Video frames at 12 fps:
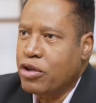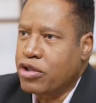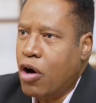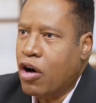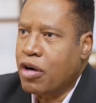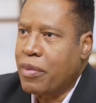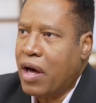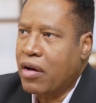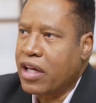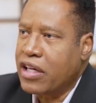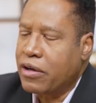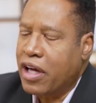you talk
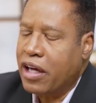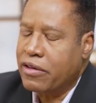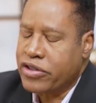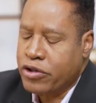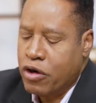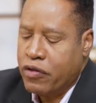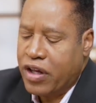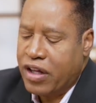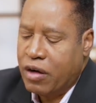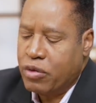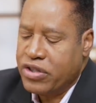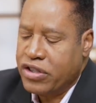about a, a survey
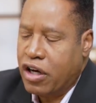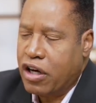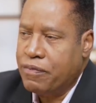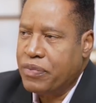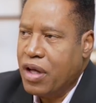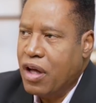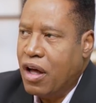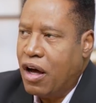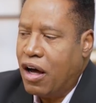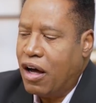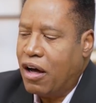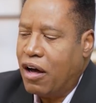that was done
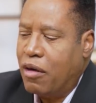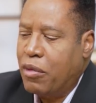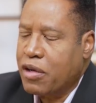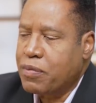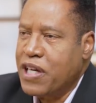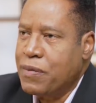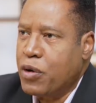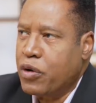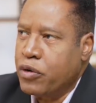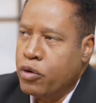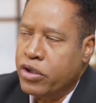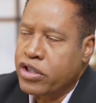uh, among
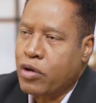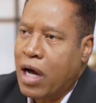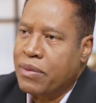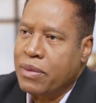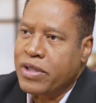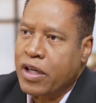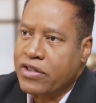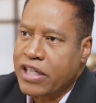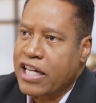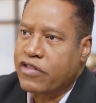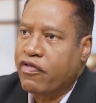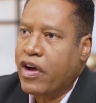people who describe themselves
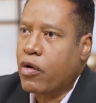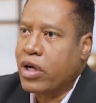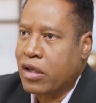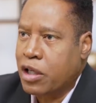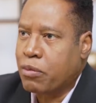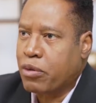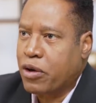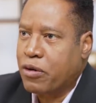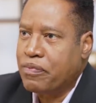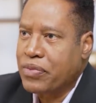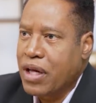as very liberal.